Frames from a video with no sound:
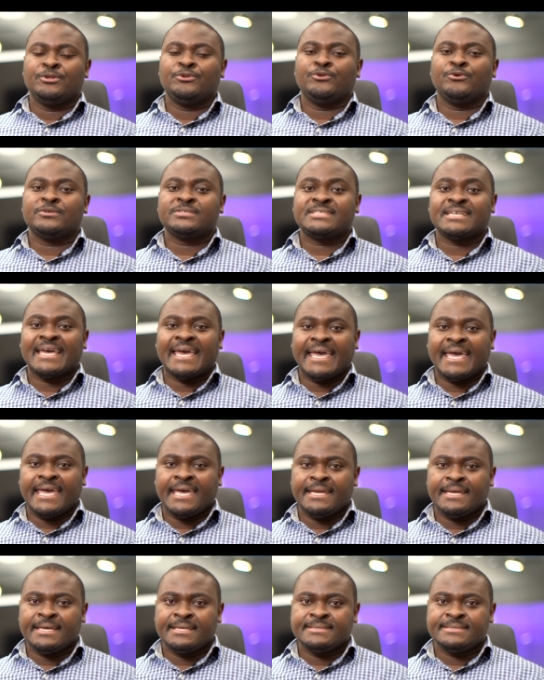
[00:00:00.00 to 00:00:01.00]
Not
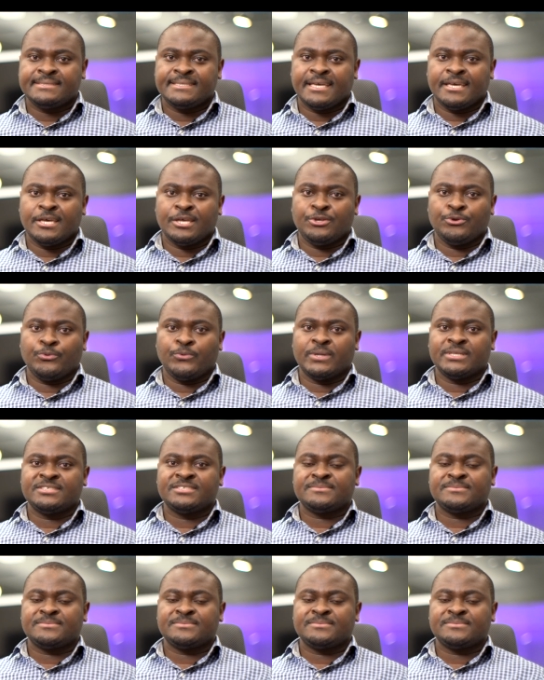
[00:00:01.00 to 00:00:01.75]
any day you will